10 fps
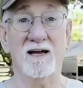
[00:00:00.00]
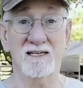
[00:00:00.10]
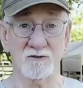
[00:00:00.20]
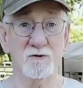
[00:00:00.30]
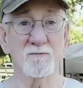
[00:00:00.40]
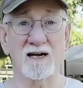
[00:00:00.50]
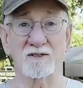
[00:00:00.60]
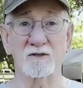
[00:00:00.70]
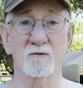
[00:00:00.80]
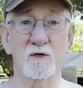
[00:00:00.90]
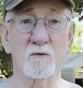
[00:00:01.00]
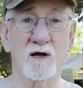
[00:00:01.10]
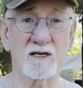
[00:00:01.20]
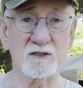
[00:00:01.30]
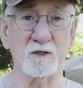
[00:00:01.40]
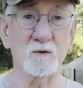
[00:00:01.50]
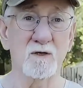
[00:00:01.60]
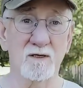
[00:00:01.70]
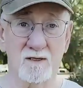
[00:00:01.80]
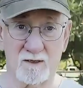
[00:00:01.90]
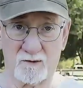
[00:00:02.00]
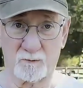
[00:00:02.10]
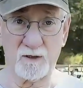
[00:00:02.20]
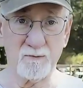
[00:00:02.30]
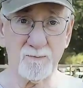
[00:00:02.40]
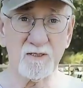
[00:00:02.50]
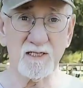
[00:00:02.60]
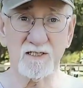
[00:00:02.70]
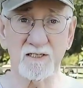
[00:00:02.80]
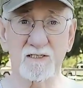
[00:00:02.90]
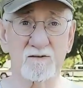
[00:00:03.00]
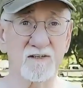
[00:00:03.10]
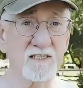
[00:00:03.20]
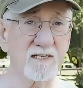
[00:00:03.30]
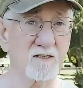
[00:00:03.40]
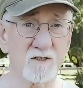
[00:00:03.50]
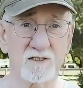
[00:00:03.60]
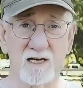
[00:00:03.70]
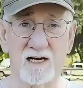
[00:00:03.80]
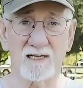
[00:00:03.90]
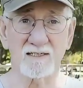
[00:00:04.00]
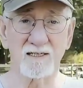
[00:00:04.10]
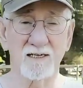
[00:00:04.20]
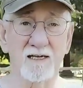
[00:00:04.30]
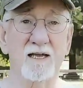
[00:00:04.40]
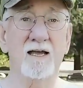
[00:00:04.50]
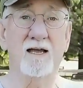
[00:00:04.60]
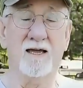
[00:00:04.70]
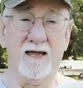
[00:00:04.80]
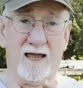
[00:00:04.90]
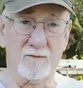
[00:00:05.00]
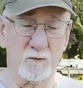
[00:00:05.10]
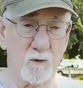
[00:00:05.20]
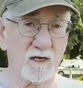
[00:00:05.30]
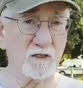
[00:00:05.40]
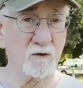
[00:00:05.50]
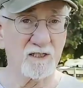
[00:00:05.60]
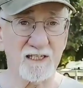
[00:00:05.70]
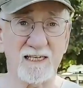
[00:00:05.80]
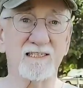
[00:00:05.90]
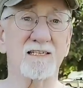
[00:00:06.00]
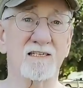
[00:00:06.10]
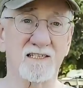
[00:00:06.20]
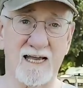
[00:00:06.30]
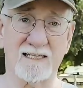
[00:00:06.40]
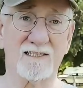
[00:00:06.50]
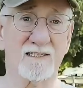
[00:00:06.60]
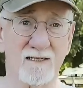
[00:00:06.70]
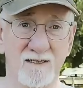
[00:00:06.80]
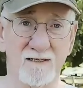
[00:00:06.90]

as a reminder, we want to do 3 repetitions of each exercise and we want to do 6 sets.